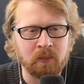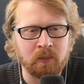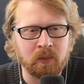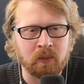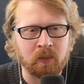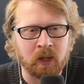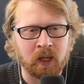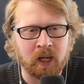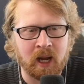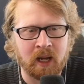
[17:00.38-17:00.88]

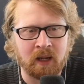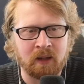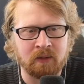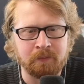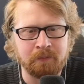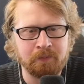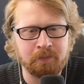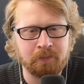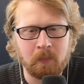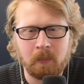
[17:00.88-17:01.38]
where
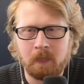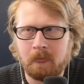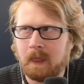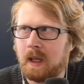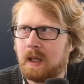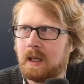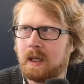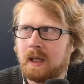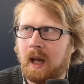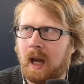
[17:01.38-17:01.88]

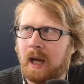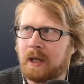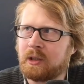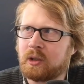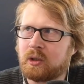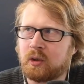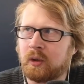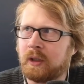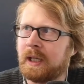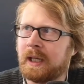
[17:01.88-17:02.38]
I
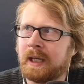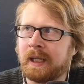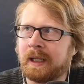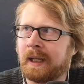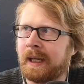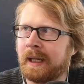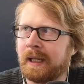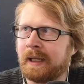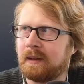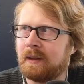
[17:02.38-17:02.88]
just treated it
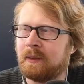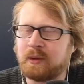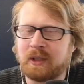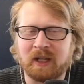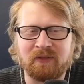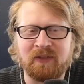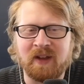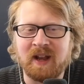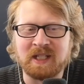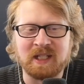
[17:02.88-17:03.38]
like it was
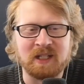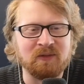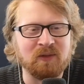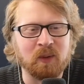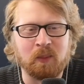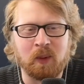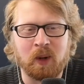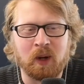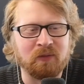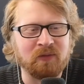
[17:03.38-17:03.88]
like fantasy
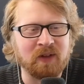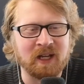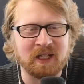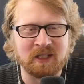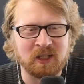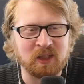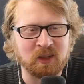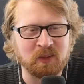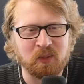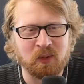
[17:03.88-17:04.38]
football,
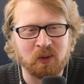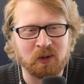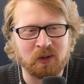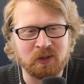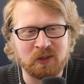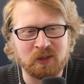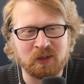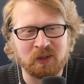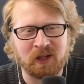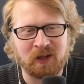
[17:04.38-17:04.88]
fantasy
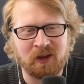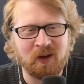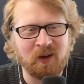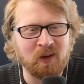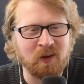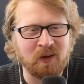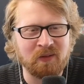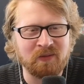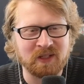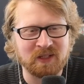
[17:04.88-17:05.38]
sports. You're like,
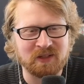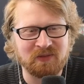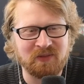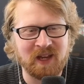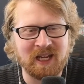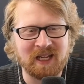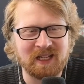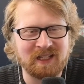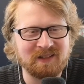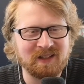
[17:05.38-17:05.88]
oh, I have this
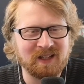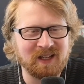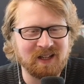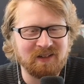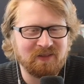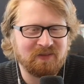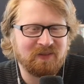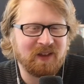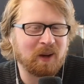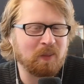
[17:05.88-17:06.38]
fake
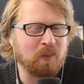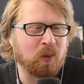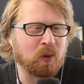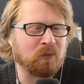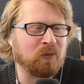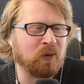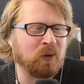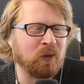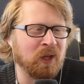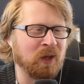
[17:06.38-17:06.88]

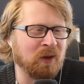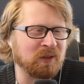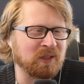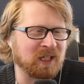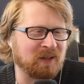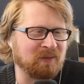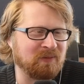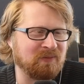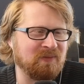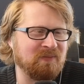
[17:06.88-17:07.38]
portfolio. It's
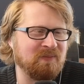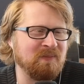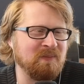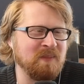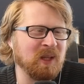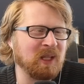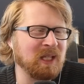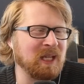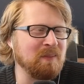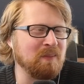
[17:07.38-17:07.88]
like
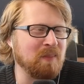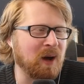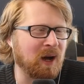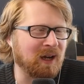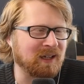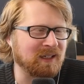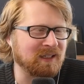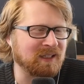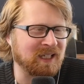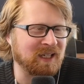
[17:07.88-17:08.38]

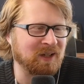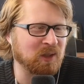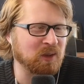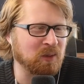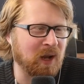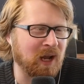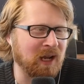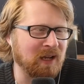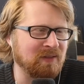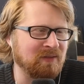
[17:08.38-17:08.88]
$1,000,000. Like here's
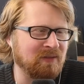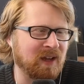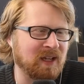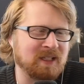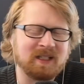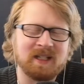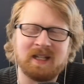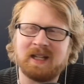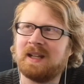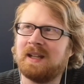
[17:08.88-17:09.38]
what I
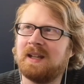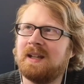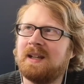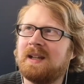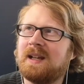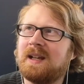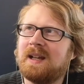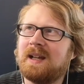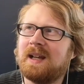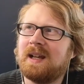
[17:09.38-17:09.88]
invest in.
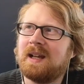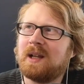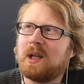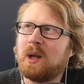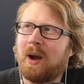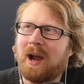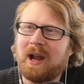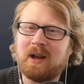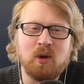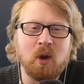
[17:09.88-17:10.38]

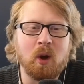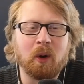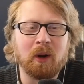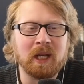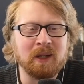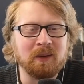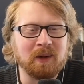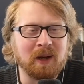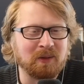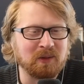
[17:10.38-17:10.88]
I had no
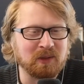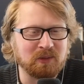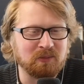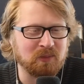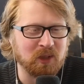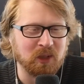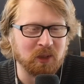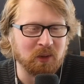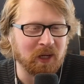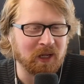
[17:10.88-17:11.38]
idea what I was
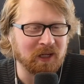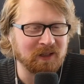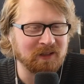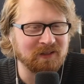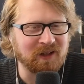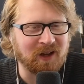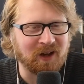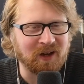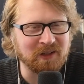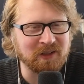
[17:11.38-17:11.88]
doing,
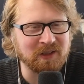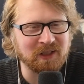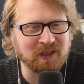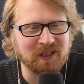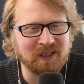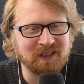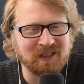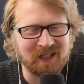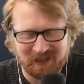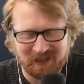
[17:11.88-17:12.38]
honestly. Like